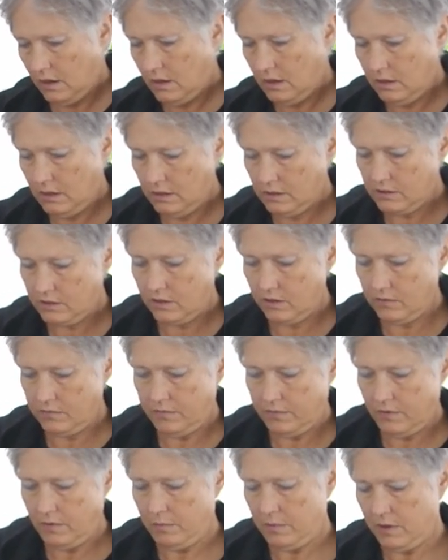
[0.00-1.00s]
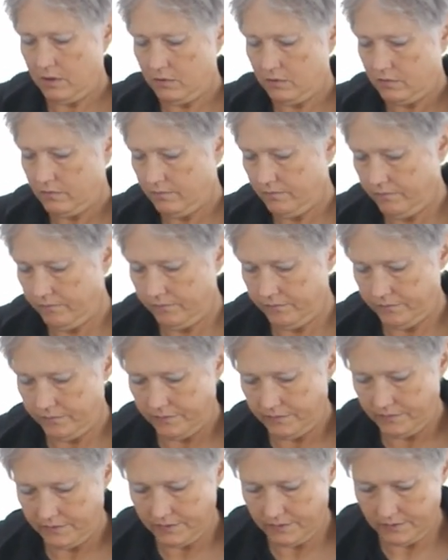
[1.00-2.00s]
That's good for
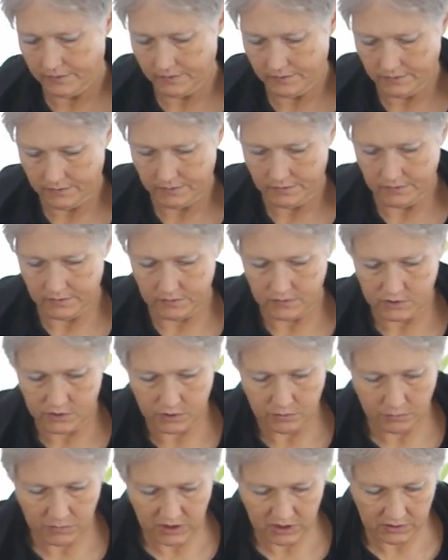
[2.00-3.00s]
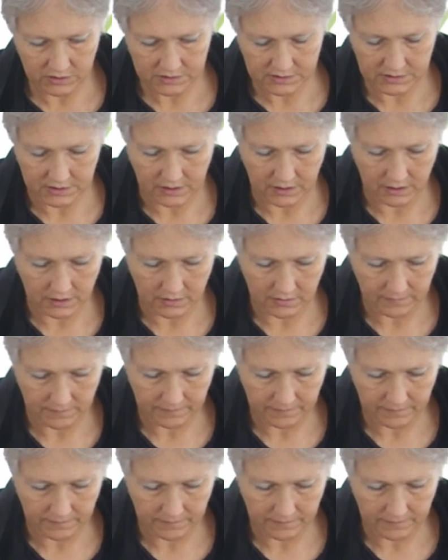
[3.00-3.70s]
about 2 meals there.